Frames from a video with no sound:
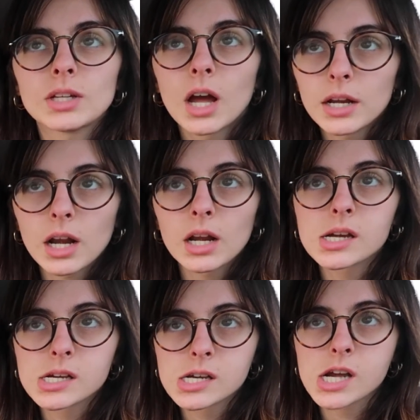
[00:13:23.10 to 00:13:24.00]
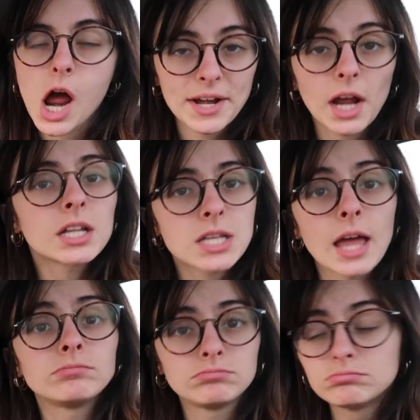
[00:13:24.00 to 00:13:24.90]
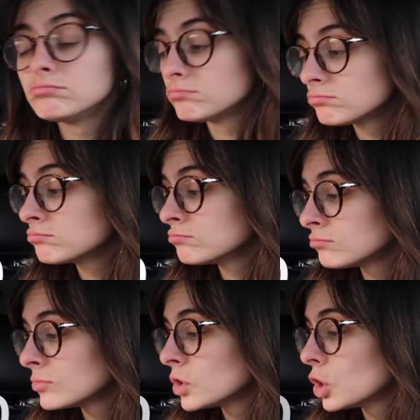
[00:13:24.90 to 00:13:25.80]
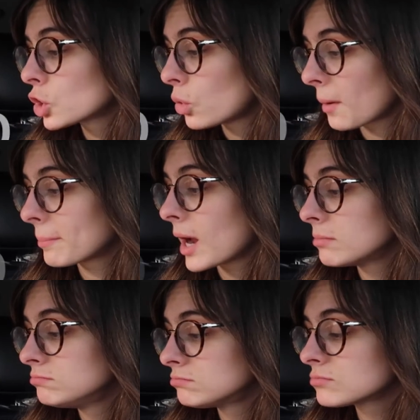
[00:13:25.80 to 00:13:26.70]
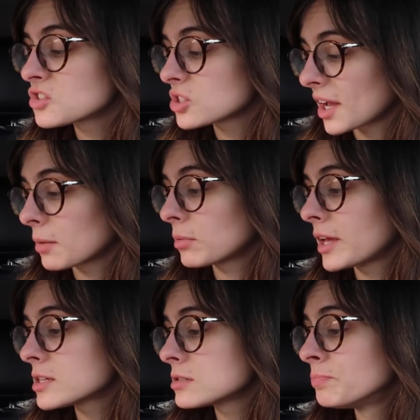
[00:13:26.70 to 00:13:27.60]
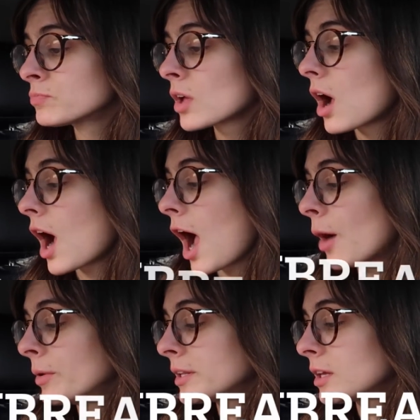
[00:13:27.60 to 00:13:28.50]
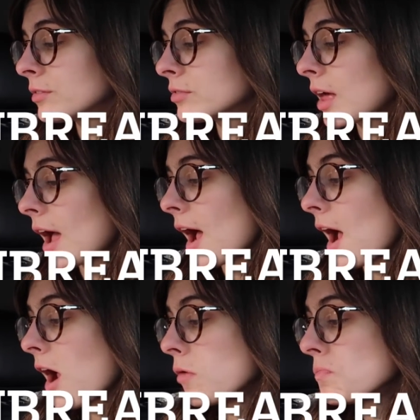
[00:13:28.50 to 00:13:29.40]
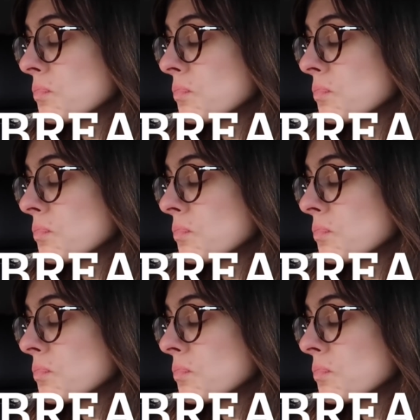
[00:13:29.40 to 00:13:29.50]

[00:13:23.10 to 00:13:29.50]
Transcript: a 9 out of 10. Cornbread, second place. I would give that